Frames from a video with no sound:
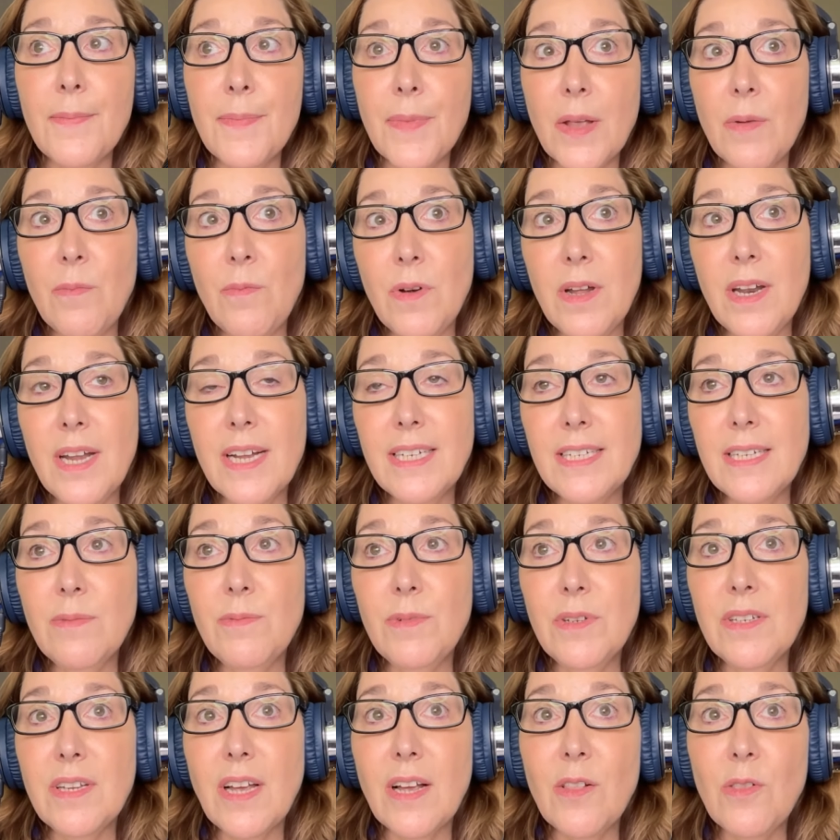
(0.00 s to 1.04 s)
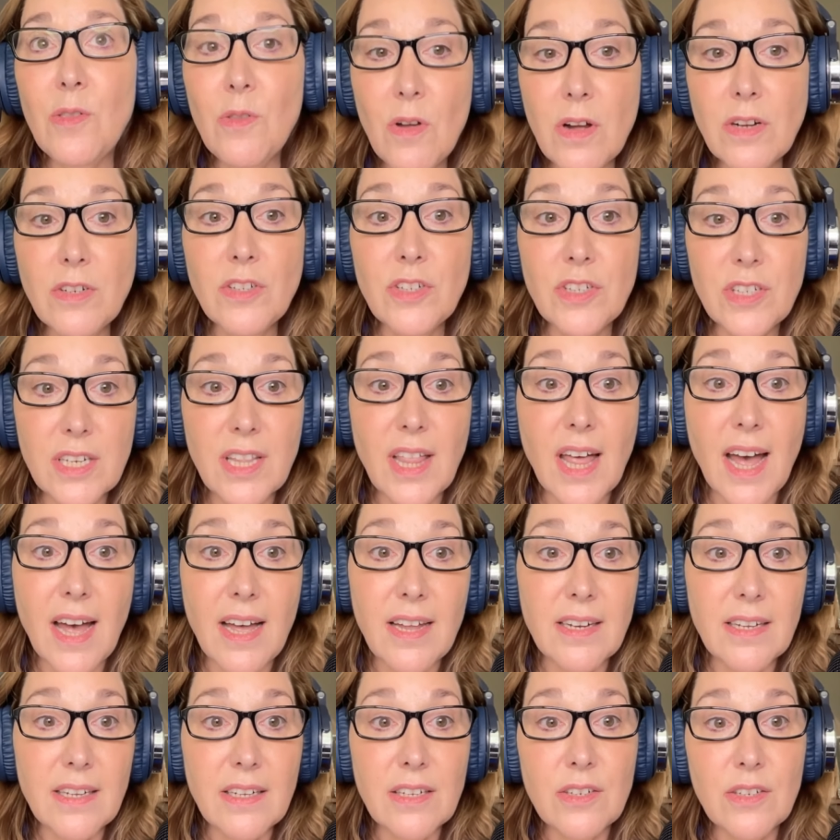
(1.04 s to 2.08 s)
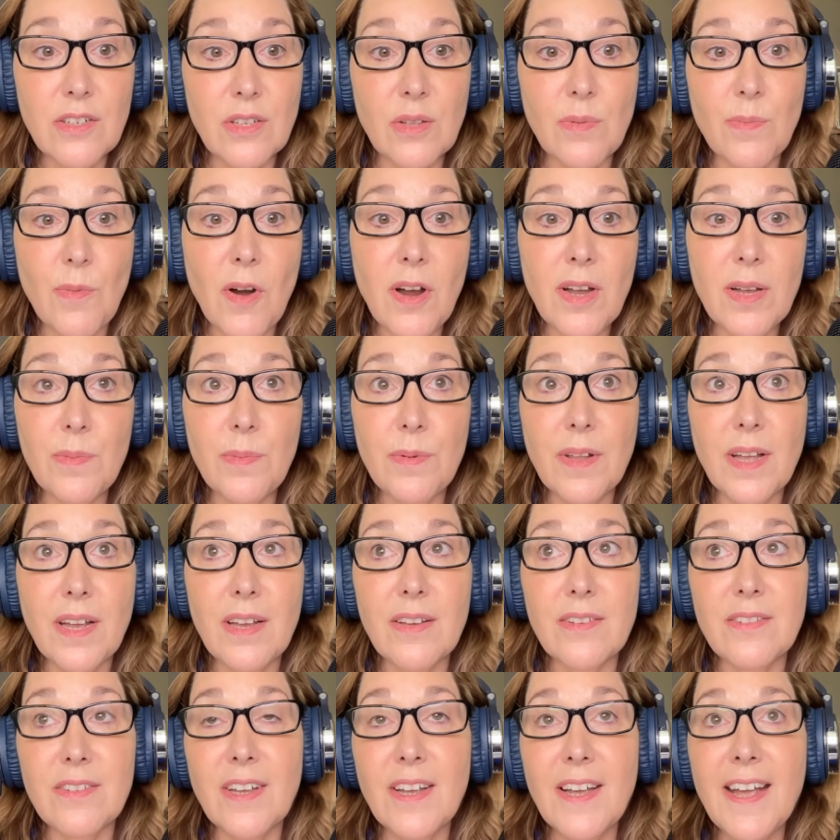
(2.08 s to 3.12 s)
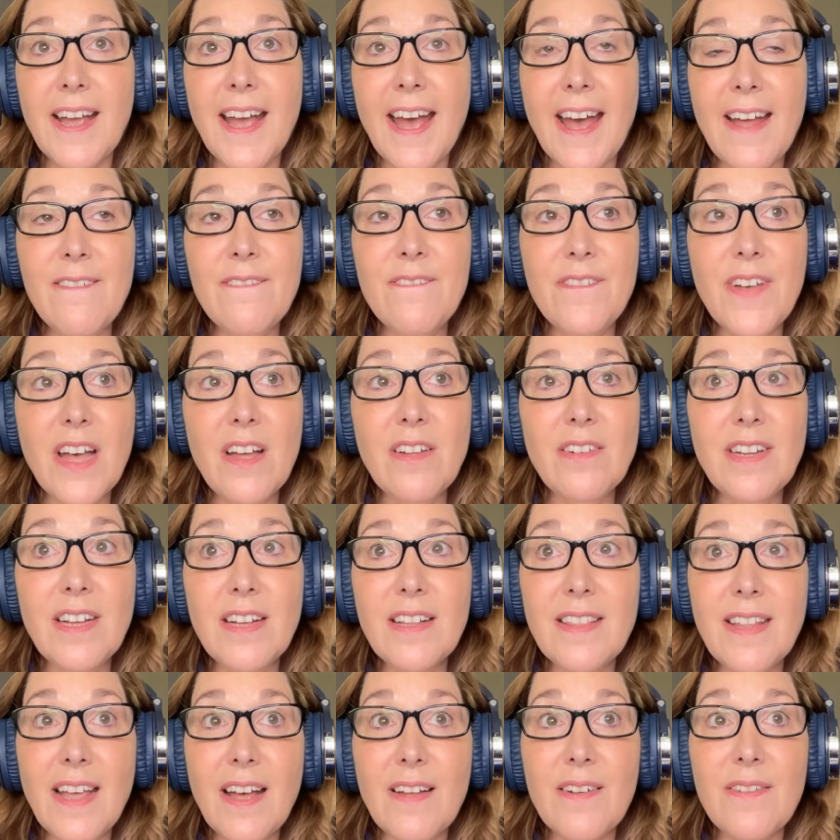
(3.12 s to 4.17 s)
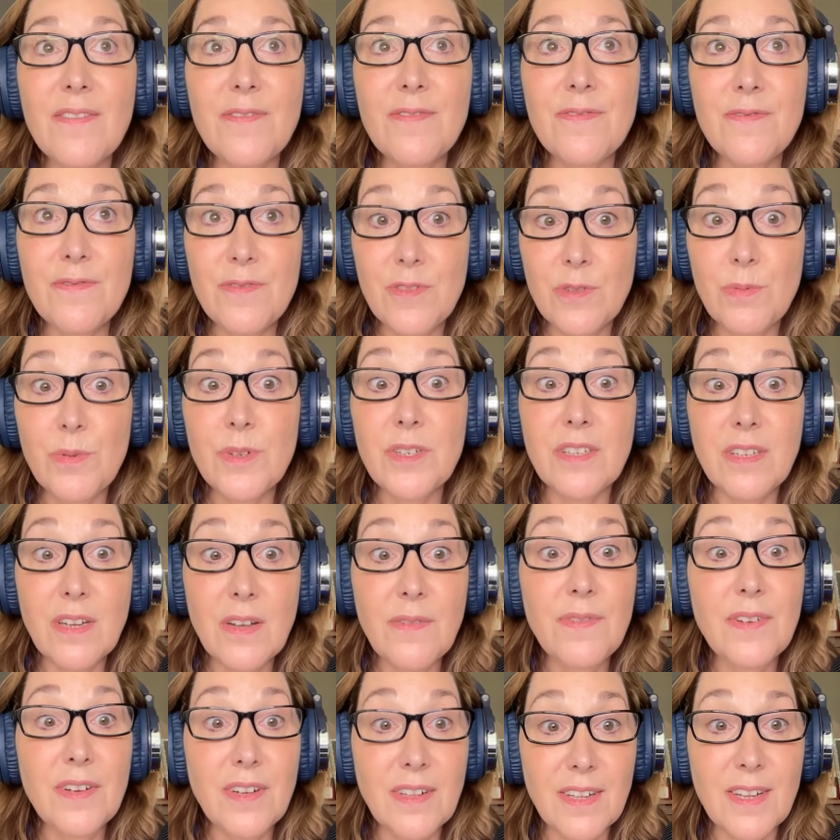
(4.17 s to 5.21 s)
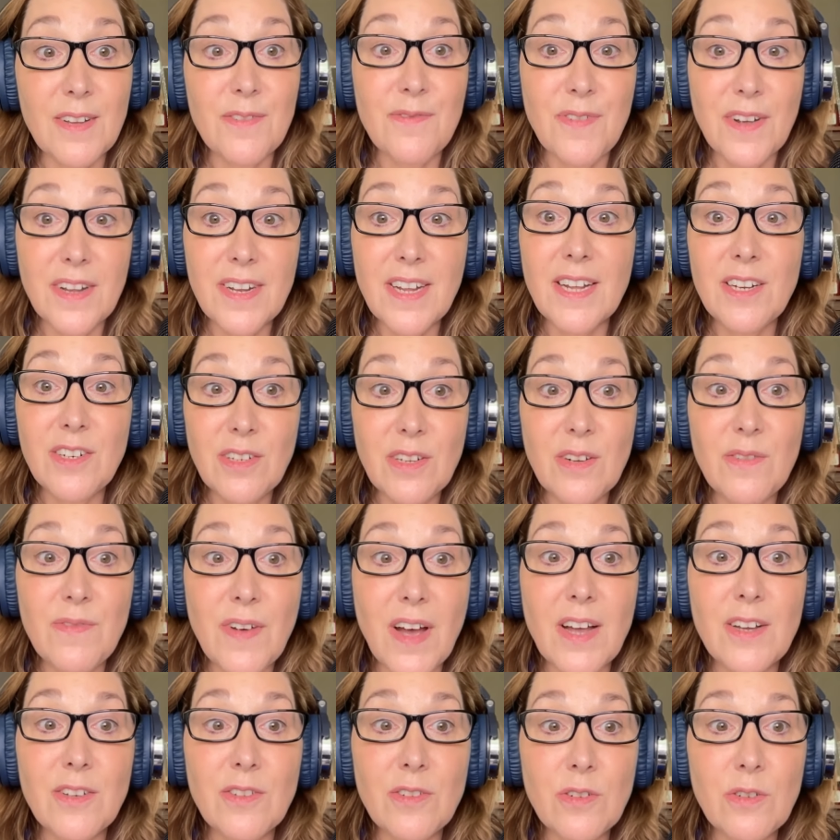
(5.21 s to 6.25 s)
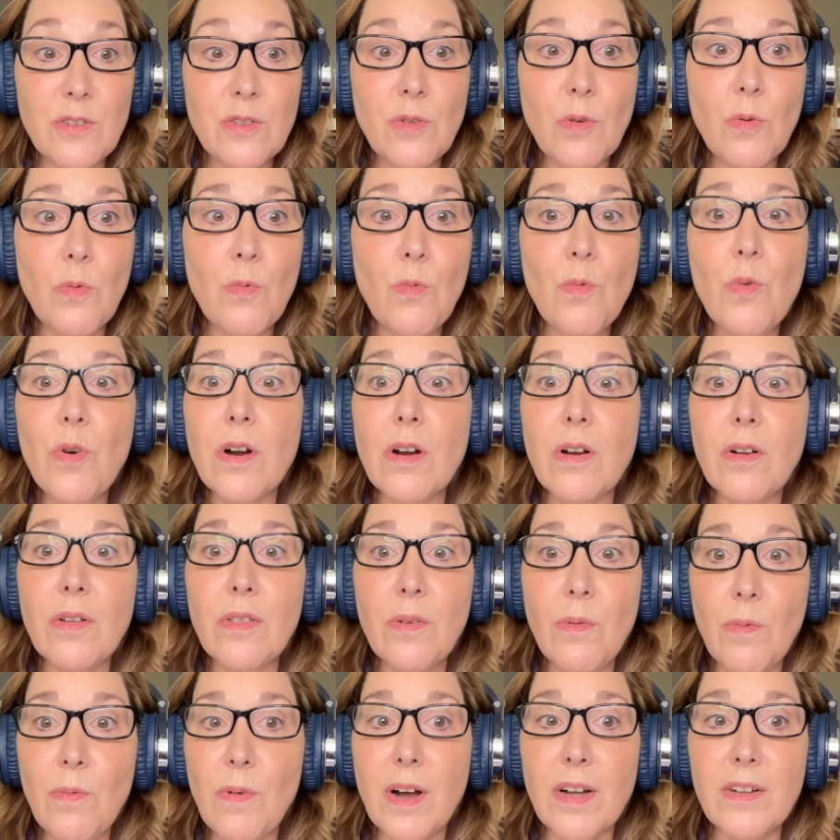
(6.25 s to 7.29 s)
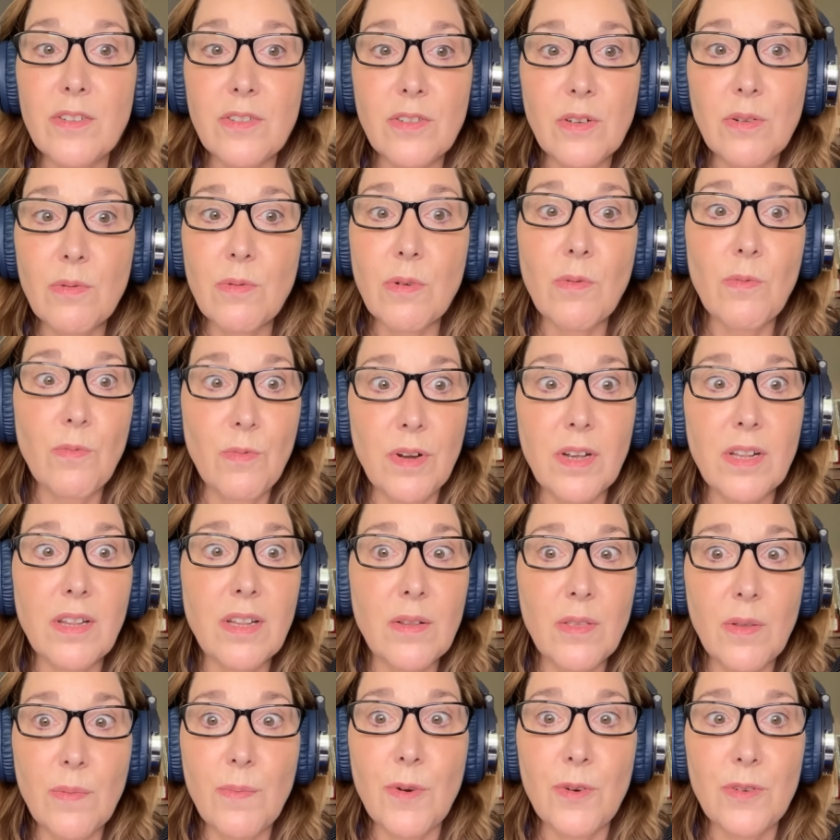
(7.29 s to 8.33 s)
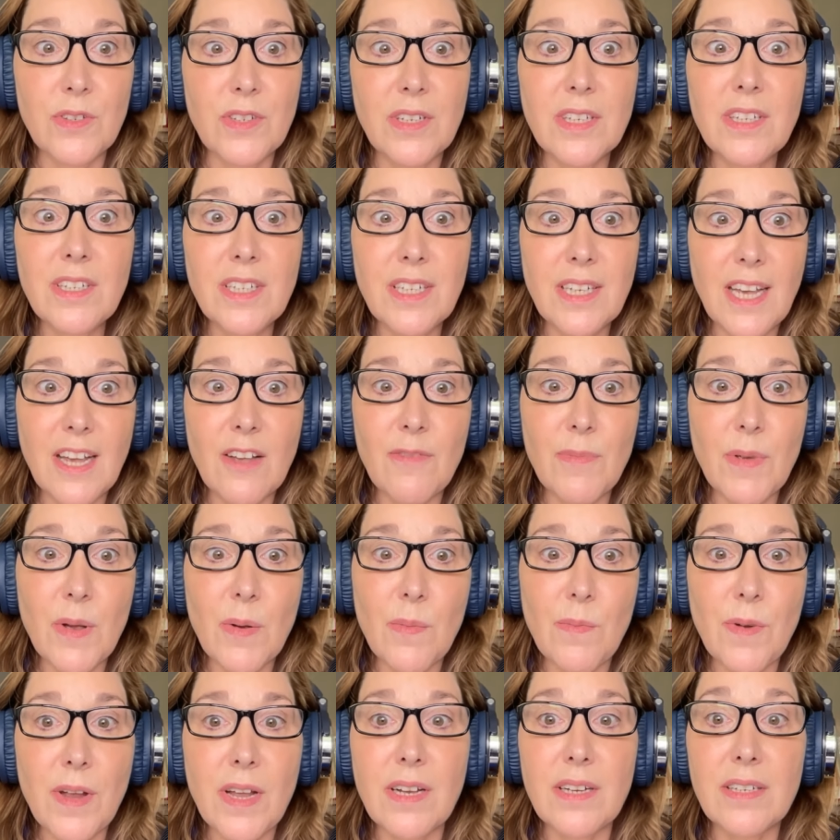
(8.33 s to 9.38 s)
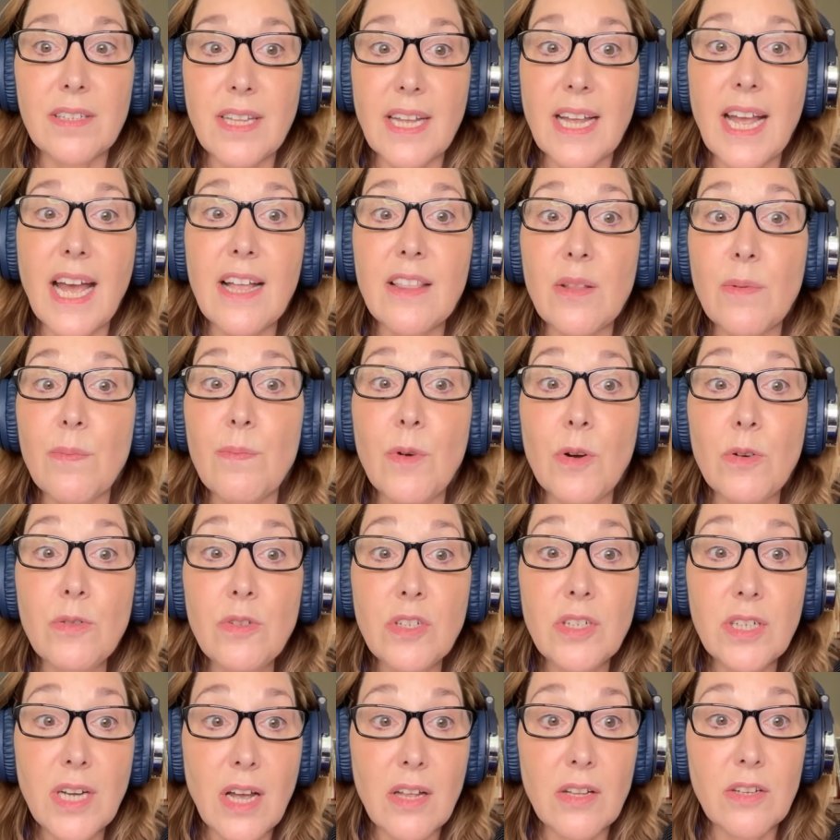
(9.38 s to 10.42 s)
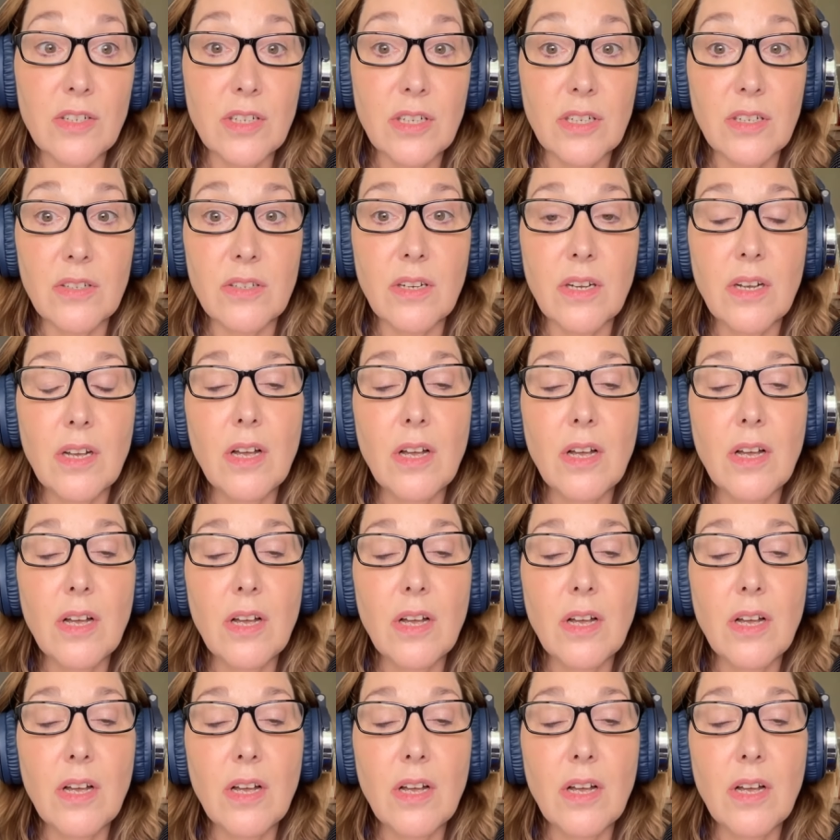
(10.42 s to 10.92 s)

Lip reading: And what I did was I launched that into the marketplace and found out that specifically financial advisors were the ones who were really the most into caveman brain because they had the most challenges